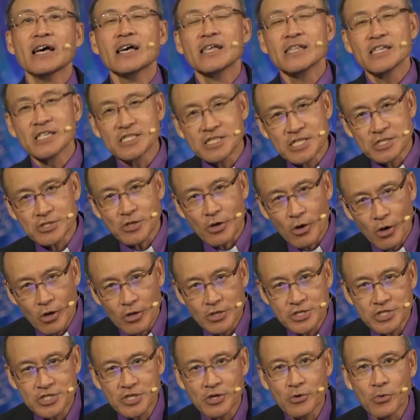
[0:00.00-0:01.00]
This is
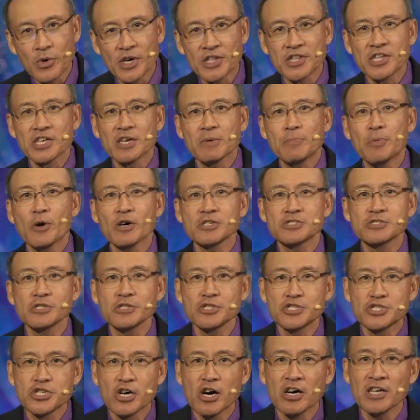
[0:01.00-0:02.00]
also what the
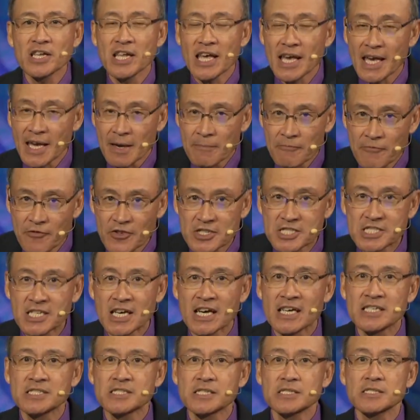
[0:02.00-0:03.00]
Apostle John
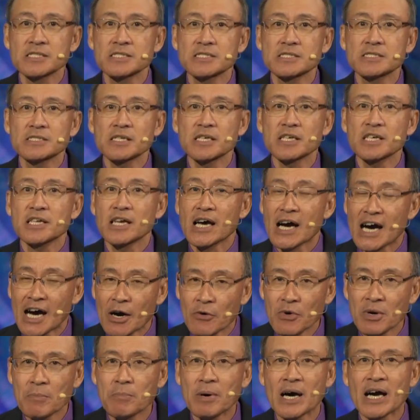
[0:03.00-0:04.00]
emphasizes in
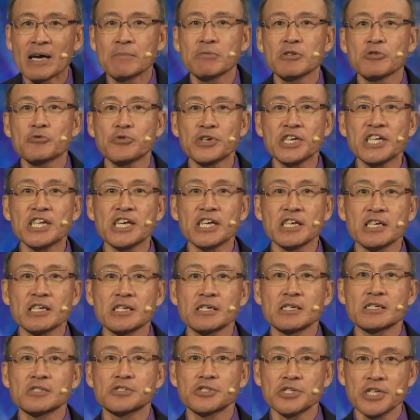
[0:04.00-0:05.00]
our Bible
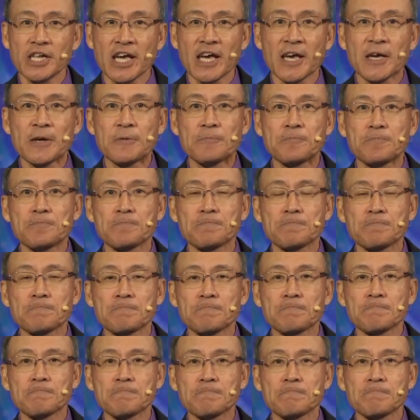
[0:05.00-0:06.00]
reading today.
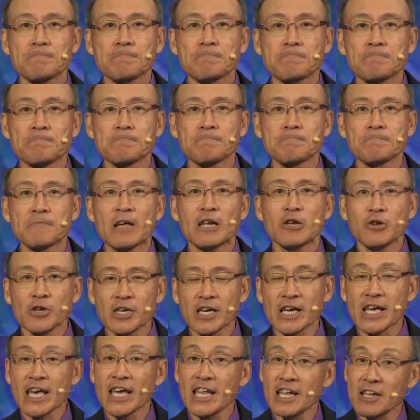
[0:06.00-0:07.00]
Look
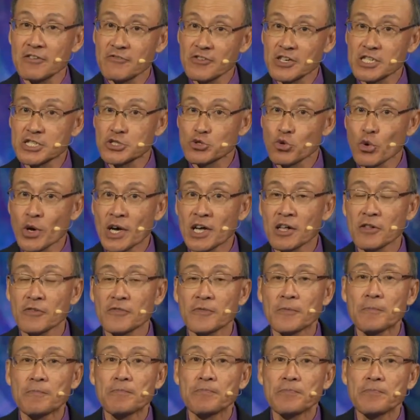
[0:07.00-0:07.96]
again at verse 12.